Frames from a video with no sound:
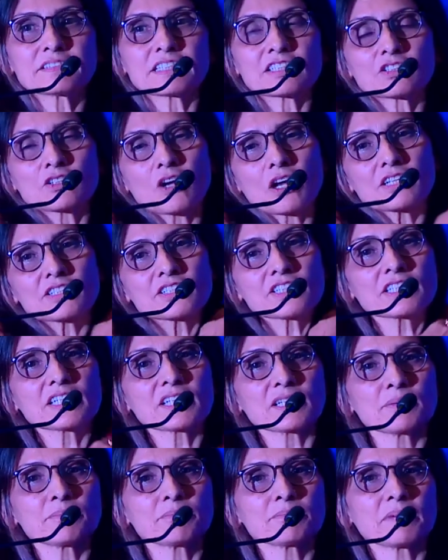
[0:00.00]
technology
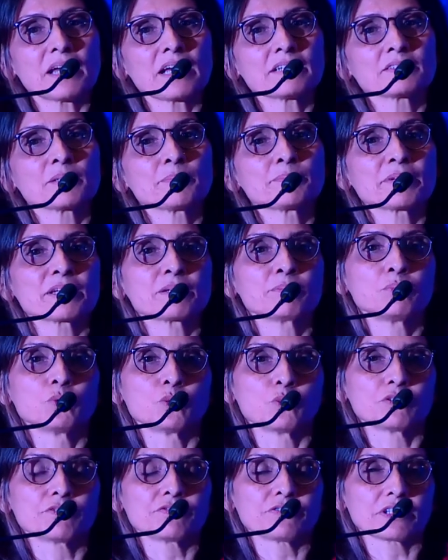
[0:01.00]
came as a big
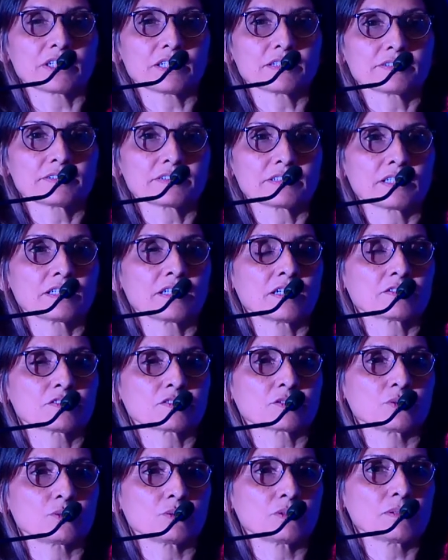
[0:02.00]
boon for us in our
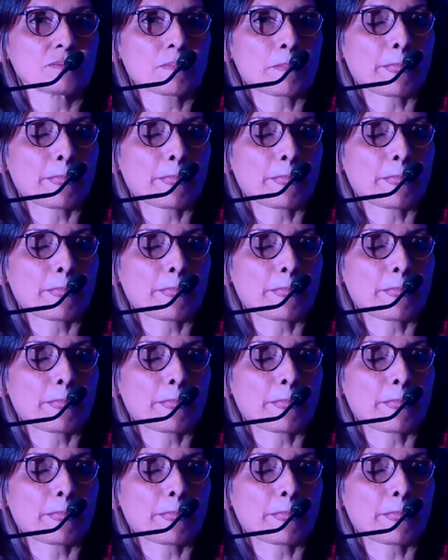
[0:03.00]
school.